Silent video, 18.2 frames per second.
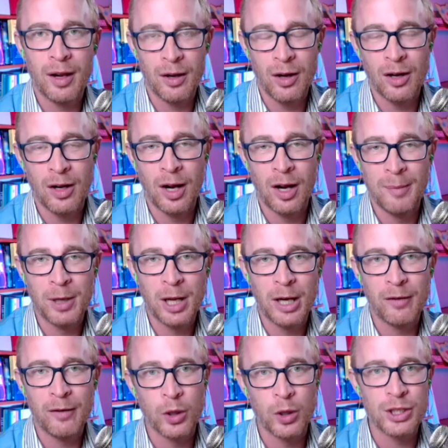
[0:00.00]

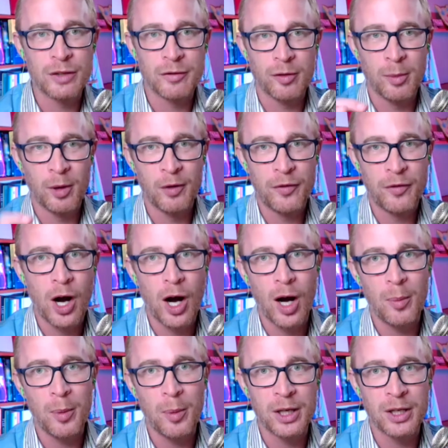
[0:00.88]
kind of watching from
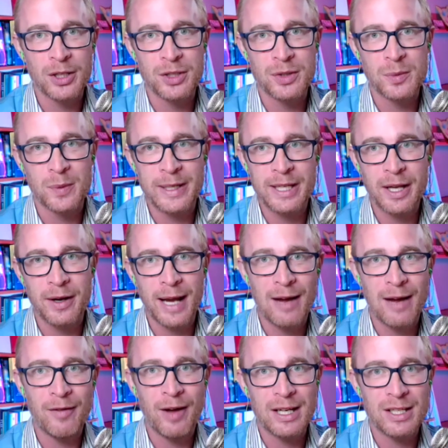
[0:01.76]
afar because we don't
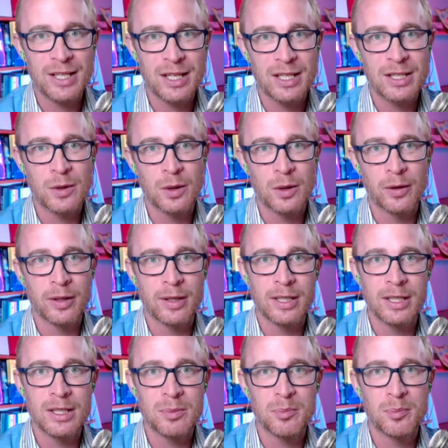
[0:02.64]
have access to a lot of
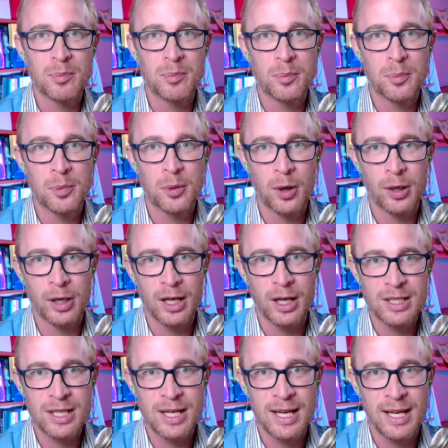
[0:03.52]
these
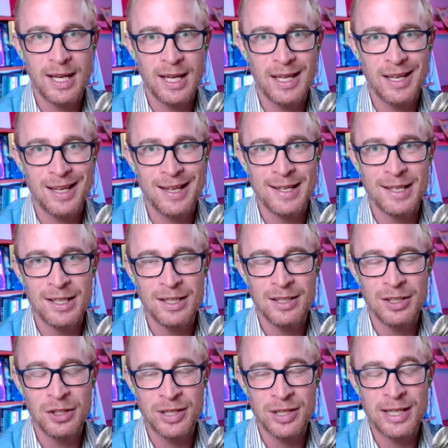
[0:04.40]
products here in
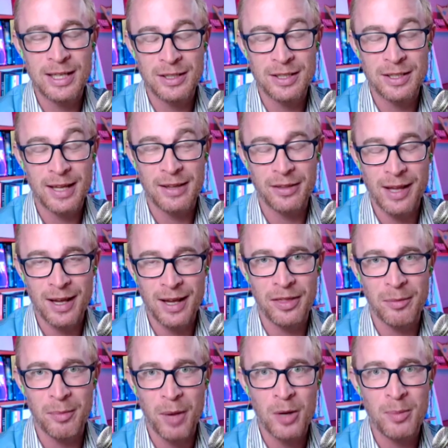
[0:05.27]
New Zealand at
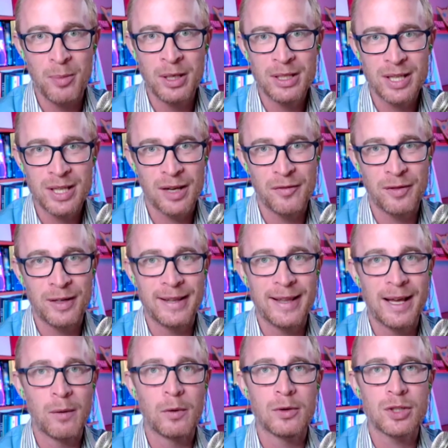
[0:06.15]
the moment. Hopefully
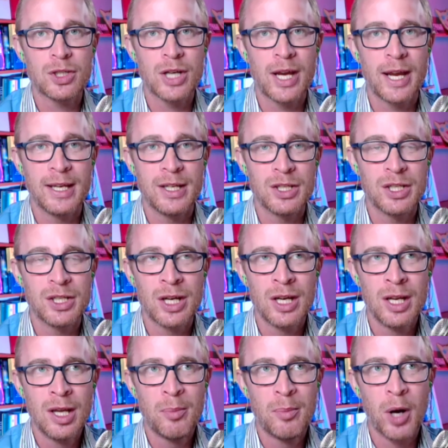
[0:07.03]
that will change.
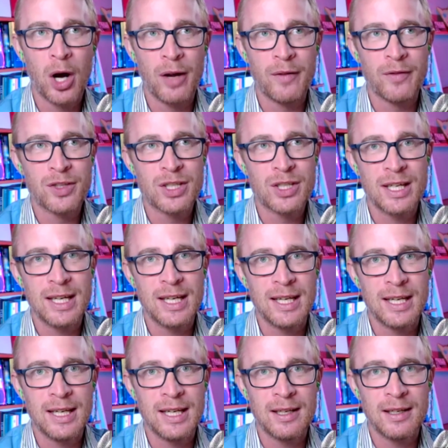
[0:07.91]
But I've
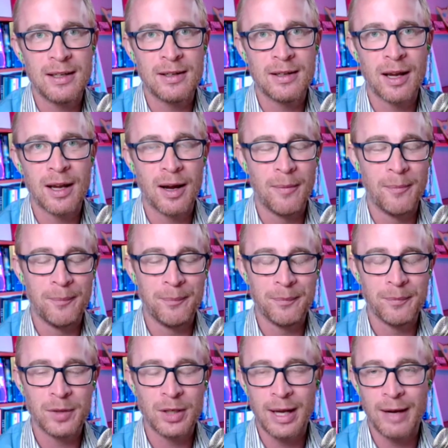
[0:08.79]
seen,
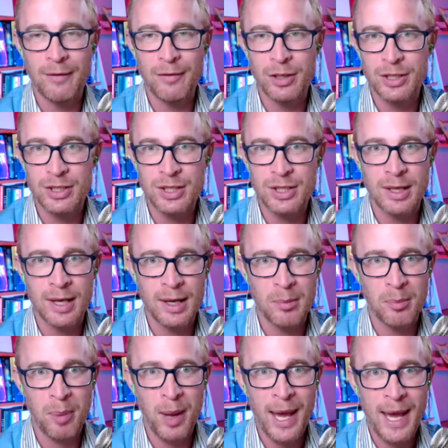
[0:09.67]
evidence
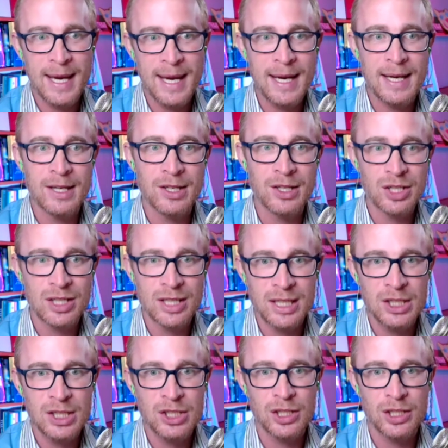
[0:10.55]
in pain and
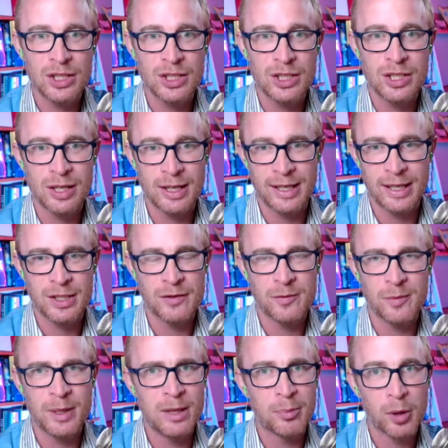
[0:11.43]
seizures, I guess have
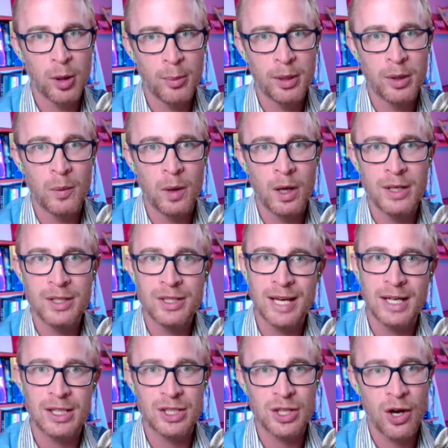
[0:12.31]
been the prominent ones,
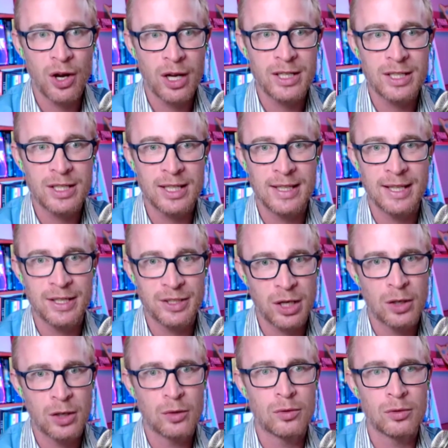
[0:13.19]
anxiety. There's a
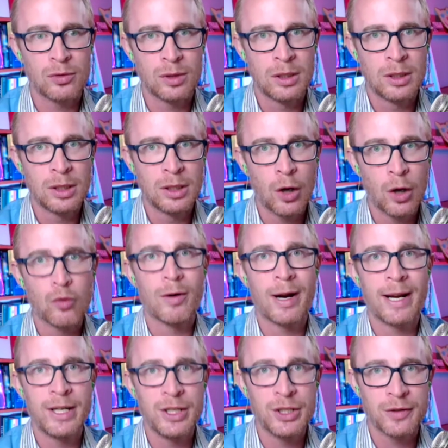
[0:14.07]
whole
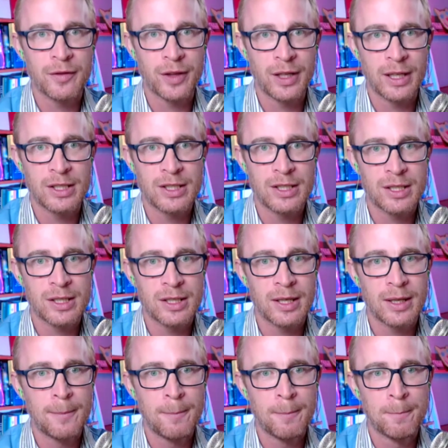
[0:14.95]
range of things, isn't
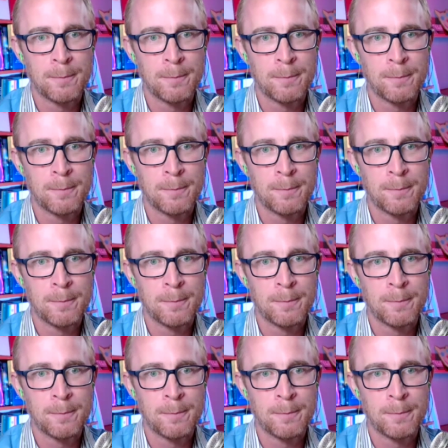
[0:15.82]
there?